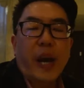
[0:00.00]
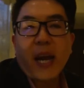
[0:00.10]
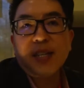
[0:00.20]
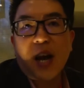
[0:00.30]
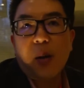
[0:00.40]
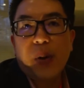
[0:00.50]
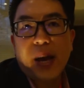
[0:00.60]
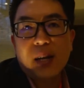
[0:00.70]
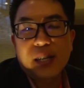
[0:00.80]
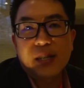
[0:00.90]
Ace
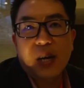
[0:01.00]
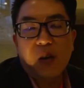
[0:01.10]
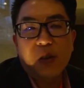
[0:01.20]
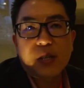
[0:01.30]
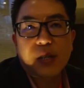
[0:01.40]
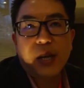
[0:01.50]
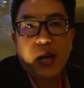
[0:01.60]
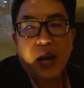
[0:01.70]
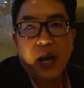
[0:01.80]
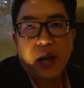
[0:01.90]
Combat is
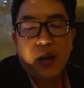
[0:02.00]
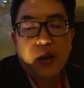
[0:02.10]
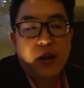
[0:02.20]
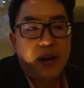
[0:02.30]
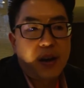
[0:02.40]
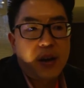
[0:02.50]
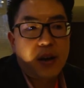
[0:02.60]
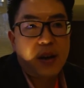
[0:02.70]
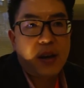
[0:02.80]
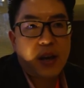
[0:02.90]
obviously a, uh,